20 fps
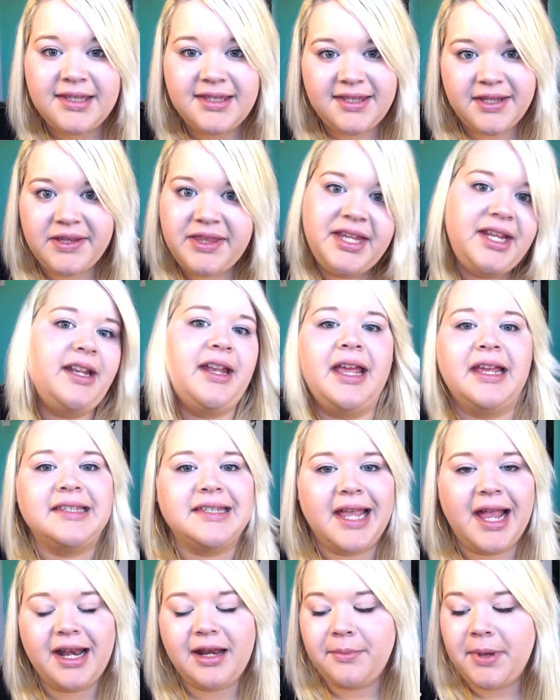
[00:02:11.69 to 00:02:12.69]
So the next
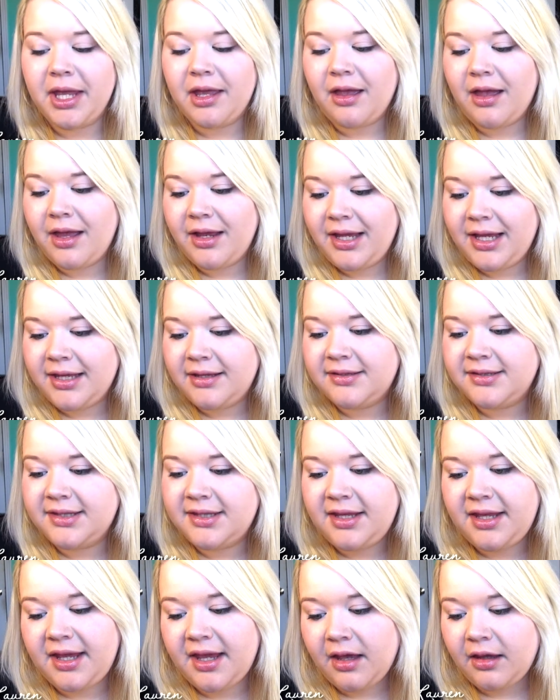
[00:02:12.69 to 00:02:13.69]
item I got is
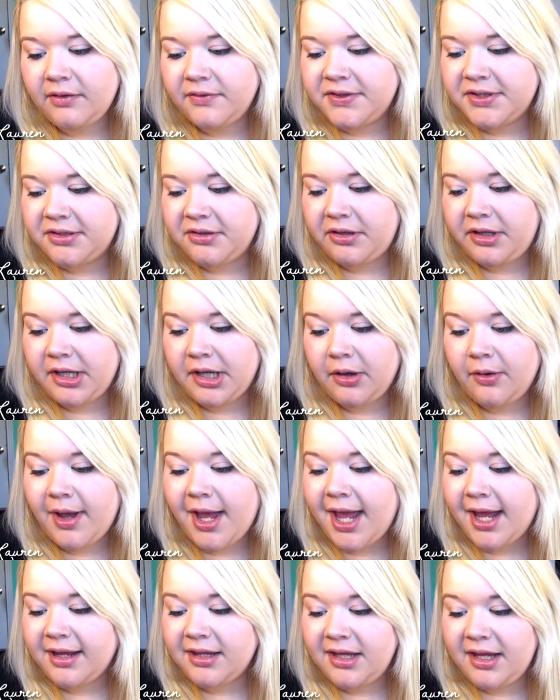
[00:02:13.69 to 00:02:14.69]
the e.l.f. Studio
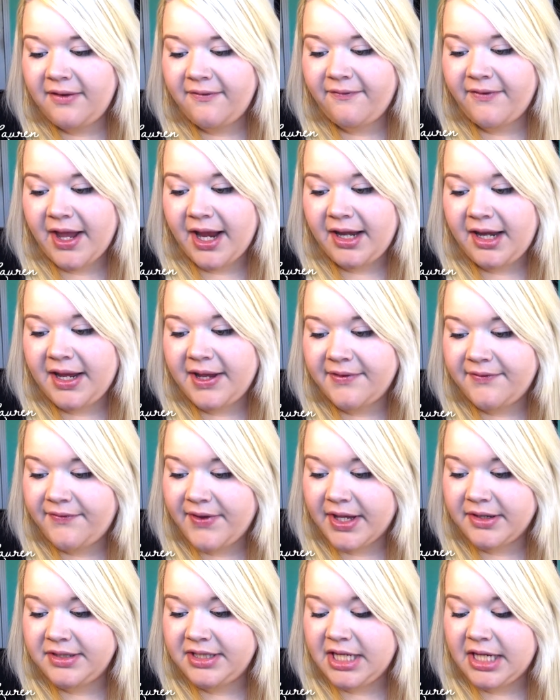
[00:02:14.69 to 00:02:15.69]
Acne Fighting
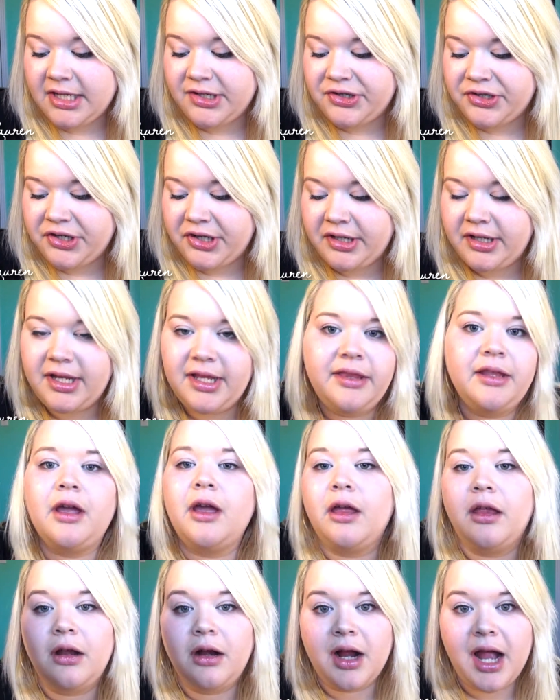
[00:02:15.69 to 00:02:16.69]
Foundation in the
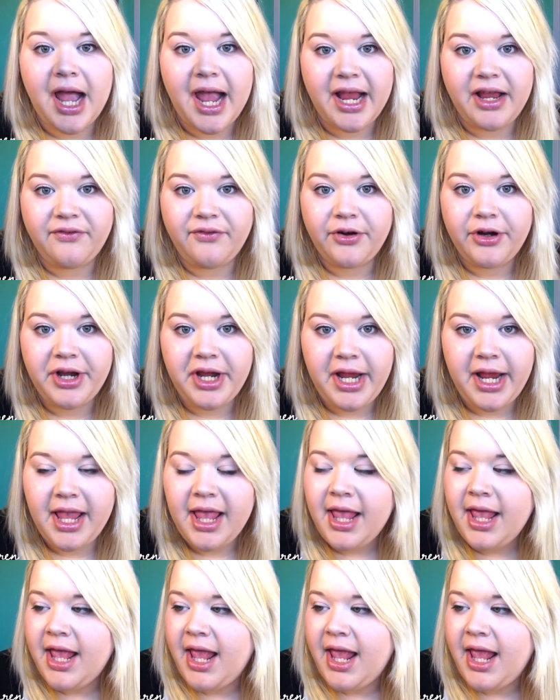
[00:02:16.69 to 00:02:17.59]
color Ivory.